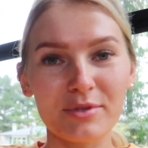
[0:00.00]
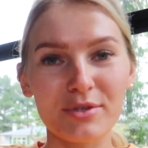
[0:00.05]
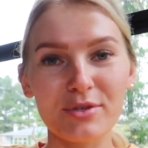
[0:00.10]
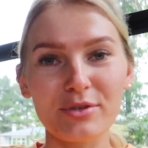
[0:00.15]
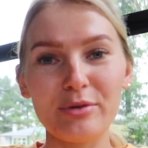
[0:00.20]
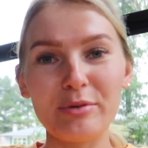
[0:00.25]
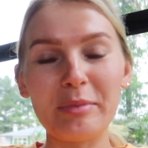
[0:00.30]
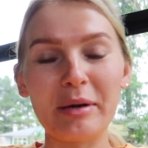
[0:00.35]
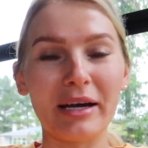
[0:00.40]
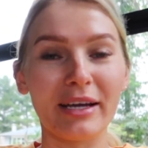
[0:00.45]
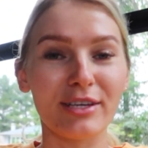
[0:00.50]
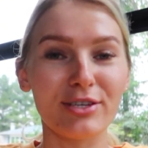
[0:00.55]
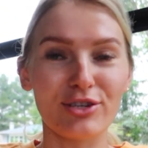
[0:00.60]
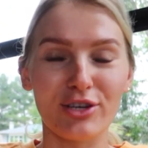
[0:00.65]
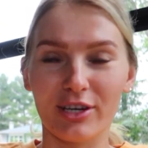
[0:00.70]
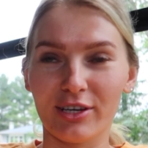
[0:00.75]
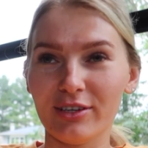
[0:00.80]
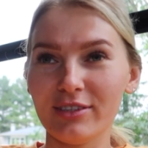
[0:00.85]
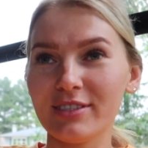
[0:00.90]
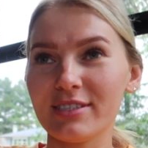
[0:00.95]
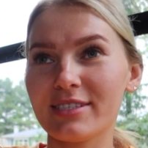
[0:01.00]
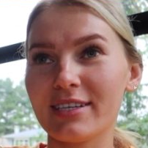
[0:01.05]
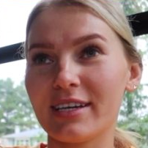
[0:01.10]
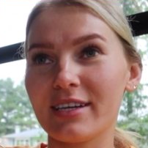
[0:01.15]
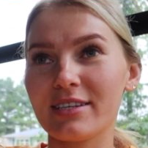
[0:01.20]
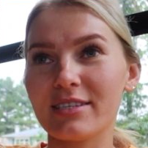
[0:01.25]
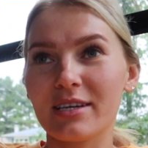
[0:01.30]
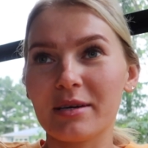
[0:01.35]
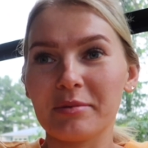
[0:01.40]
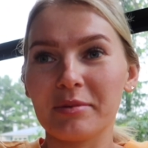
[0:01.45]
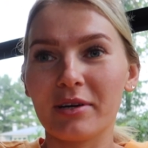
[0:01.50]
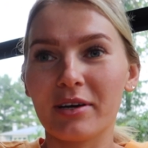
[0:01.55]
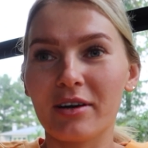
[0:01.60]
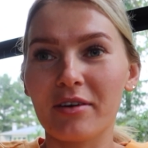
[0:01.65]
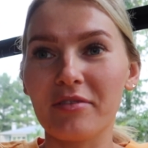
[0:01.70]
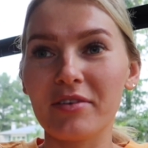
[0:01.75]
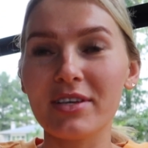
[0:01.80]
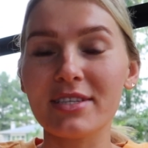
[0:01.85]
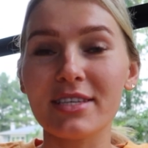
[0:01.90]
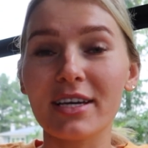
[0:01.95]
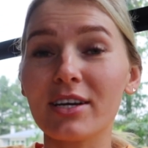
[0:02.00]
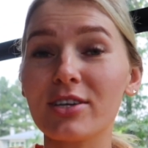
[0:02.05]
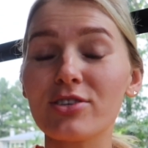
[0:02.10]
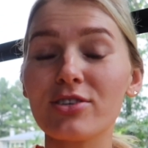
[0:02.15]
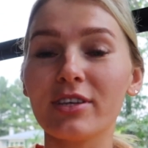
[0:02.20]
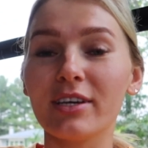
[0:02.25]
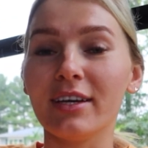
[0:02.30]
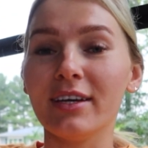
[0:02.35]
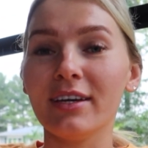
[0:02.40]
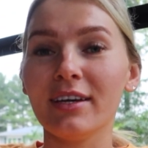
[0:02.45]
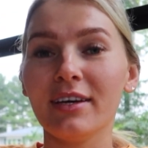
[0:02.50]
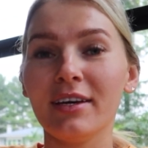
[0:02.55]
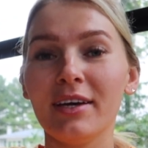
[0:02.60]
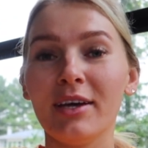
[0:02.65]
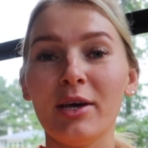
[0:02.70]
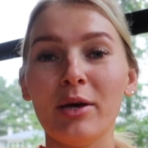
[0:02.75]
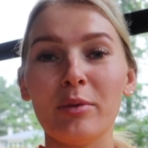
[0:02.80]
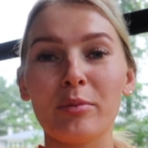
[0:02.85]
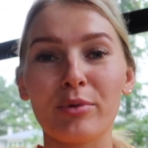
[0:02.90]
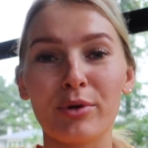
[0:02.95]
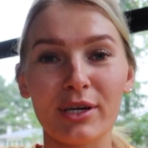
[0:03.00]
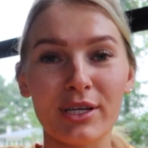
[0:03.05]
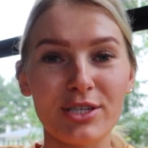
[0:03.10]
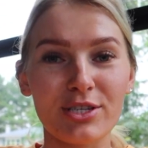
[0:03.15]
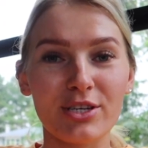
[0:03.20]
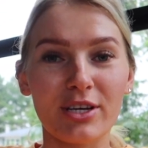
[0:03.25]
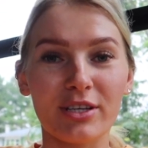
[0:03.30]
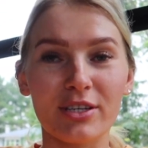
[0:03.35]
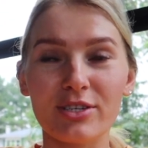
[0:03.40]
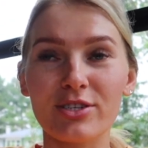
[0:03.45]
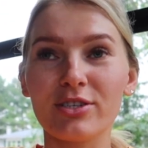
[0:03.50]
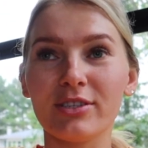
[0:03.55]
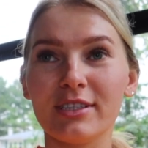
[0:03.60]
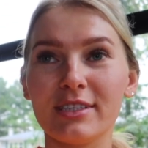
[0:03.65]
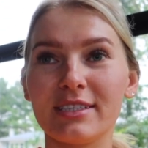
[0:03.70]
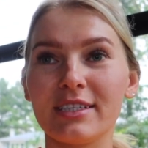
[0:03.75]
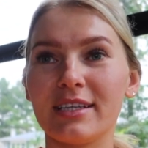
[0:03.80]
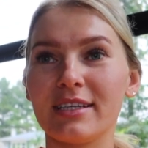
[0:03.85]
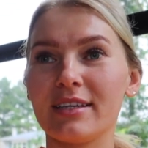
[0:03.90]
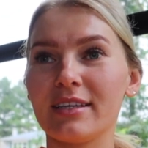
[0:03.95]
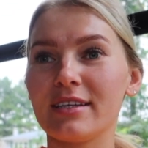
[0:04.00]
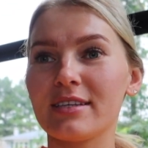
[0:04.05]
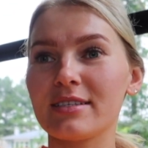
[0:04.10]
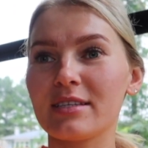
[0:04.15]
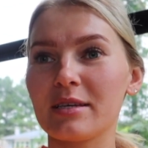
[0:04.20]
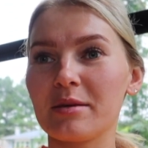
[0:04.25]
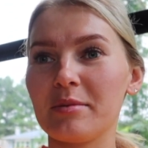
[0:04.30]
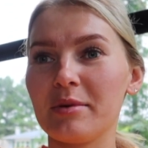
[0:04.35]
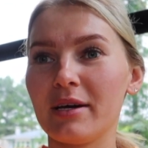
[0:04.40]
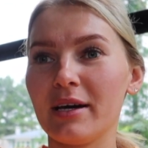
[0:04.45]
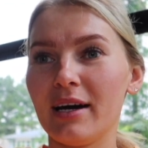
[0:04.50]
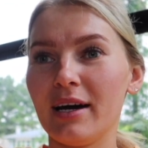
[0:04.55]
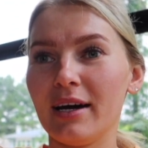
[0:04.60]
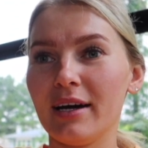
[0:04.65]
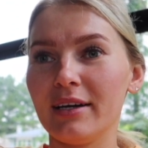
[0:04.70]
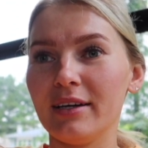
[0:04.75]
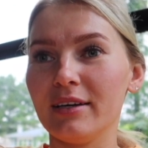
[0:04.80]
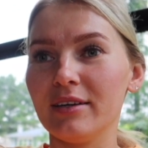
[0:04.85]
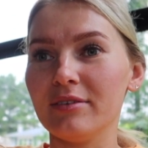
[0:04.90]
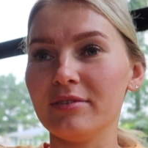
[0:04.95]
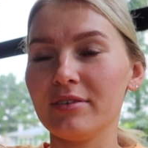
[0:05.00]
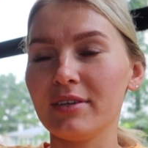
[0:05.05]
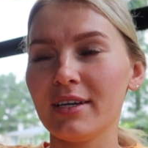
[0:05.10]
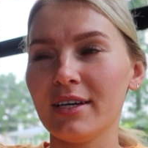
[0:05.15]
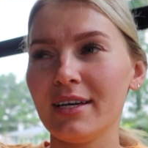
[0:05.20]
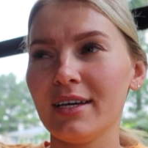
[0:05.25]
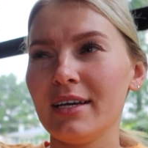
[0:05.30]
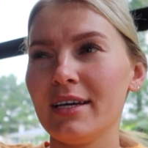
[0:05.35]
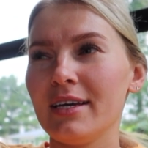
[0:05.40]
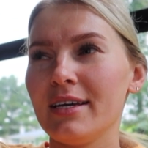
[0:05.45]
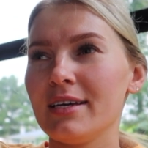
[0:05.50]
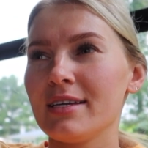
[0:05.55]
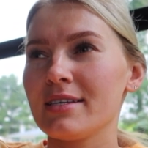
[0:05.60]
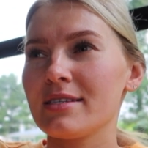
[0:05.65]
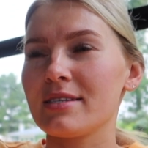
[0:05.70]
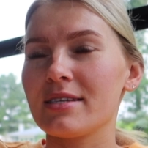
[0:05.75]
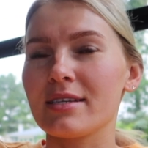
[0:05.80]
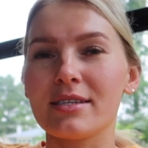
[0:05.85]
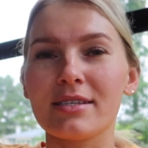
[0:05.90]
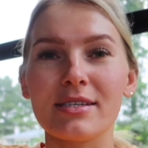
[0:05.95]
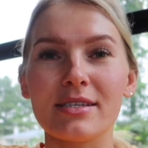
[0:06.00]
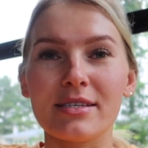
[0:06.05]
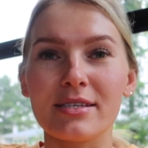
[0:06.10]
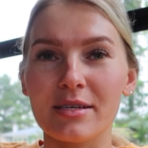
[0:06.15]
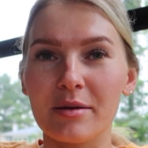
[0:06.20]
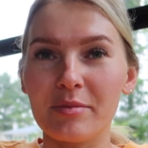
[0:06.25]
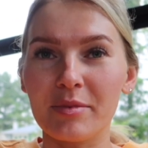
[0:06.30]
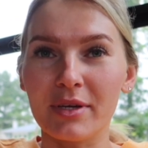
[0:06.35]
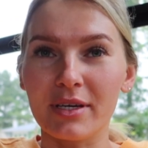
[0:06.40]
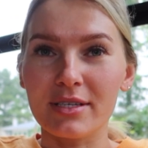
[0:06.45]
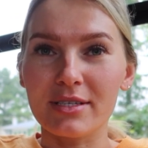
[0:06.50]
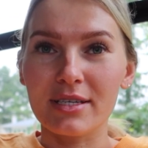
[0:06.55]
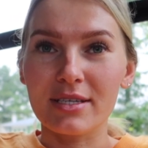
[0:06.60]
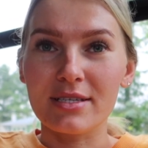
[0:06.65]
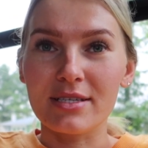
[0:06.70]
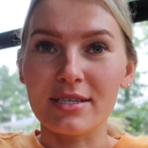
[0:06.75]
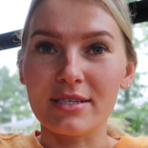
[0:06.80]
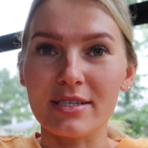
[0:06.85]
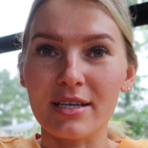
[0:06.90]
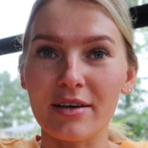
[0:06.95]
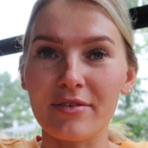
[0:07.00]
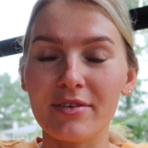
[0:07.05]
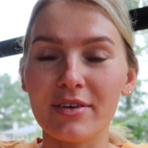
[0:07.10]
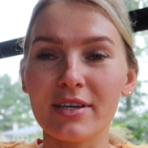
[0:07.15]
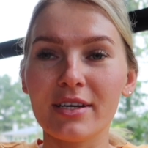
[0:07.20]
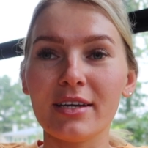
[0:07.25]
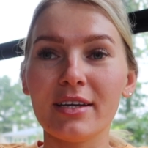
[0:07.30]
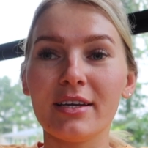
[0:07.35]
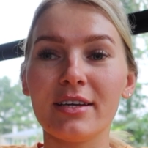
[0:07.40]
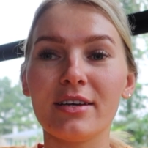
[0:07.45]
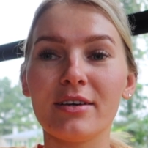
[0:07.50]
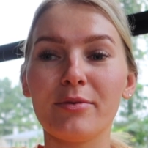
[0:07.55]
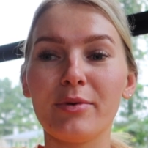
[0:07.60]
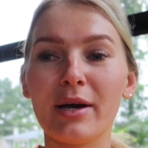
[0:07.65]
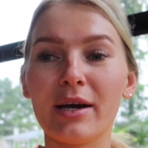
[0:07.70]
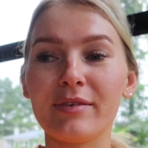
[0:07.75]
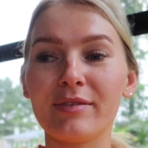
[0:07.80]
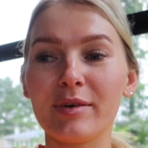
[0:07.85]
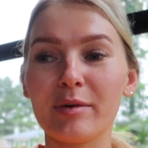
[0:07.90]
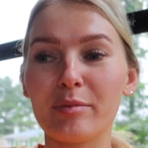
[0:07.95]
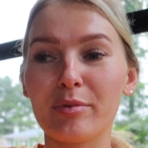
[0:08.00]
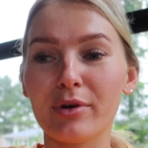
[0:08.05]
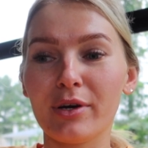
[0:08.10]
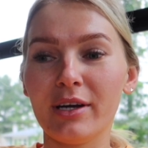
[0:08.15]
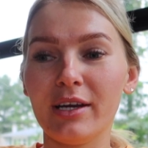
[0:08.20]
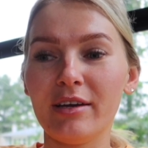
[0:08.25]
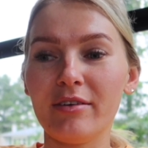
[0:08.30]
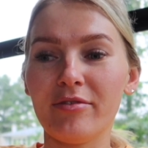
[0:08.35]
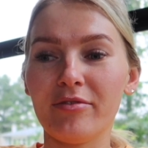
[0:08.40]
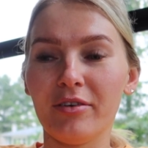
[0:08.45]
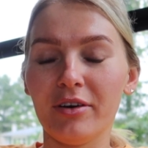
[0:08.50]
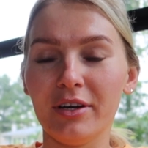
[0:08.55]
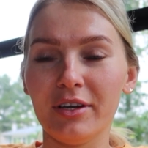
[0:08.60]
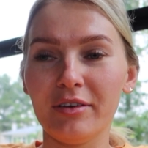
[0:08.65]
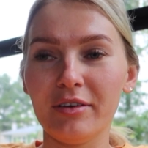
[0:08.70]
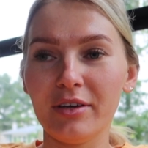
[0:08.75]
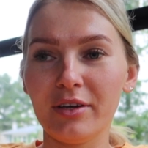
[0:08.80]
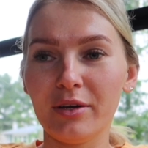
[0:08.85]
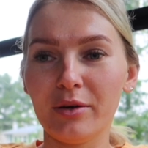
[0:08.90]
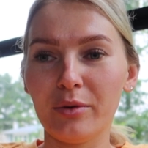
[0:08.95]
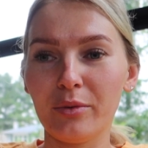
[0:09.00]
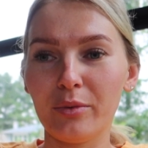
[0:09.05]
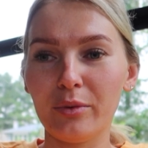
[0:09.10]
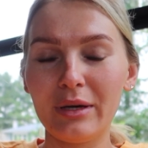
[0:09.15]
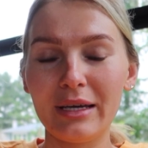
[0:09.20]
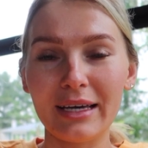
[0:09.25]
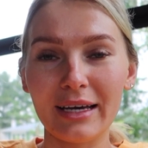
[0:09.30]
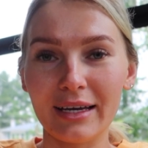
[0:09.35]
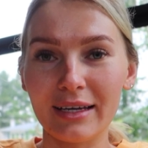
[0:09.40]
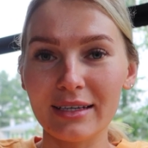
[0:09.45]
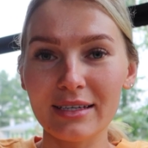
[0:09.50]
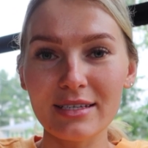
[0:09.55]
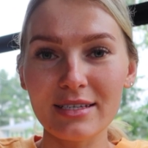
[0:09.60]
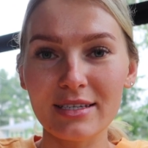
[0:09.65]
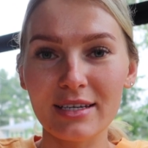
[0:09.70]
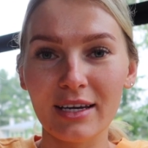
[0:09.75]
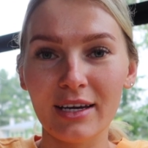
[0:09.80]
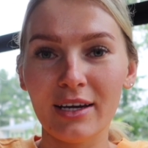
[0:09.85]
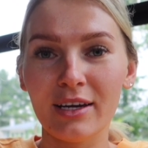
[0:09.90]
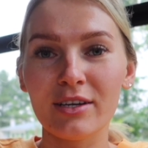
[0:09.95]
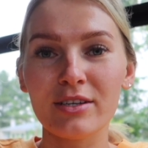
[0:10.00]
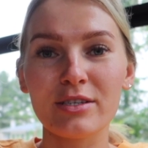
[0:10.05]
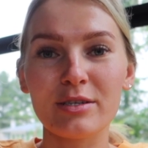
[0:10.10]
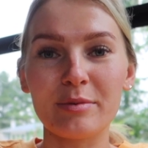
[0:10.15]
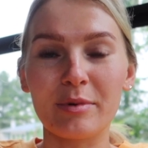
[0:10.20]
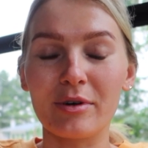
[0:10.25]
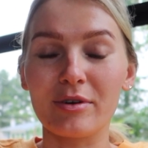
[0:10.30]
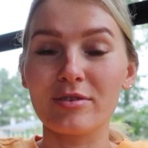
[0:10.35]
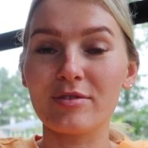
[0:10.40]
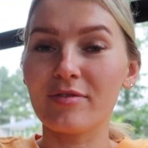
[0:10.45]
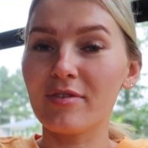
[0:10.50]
to my channel. I decided to come in the RV. It's actually pretty chilly today. I think it's going to be a high of 60-something, 67. We have a pretty fun weekend. Tomorrow's